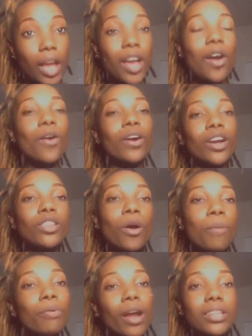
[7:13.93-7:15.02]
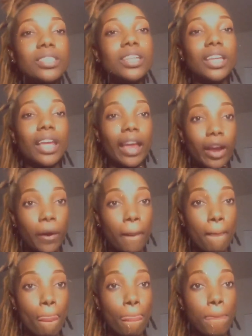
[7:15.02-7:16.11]
or low porosity hair.
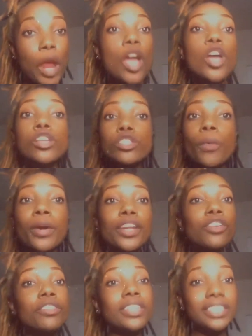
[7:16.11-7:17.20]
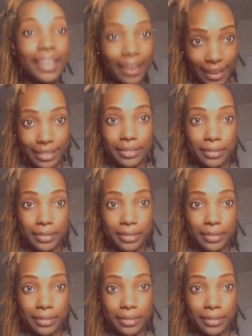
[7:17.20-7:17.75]
So we're gonna do the test,